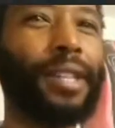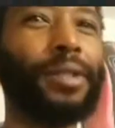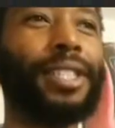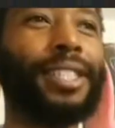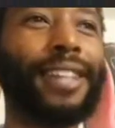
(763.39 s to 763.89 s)
it
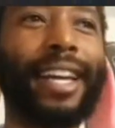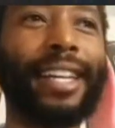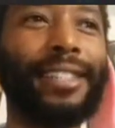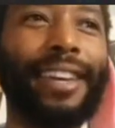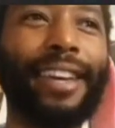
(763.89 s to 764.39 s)
was just like a
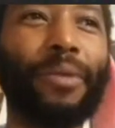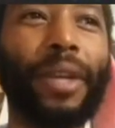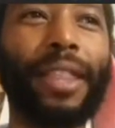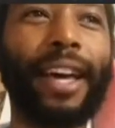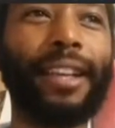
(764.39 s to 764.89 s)
tent
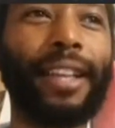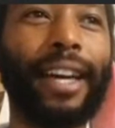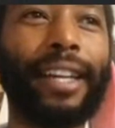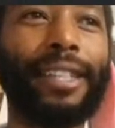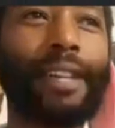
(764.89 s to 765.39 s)
with hella
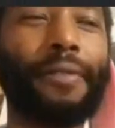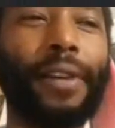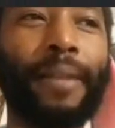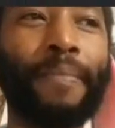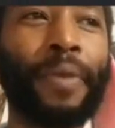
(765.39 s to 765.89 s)
like different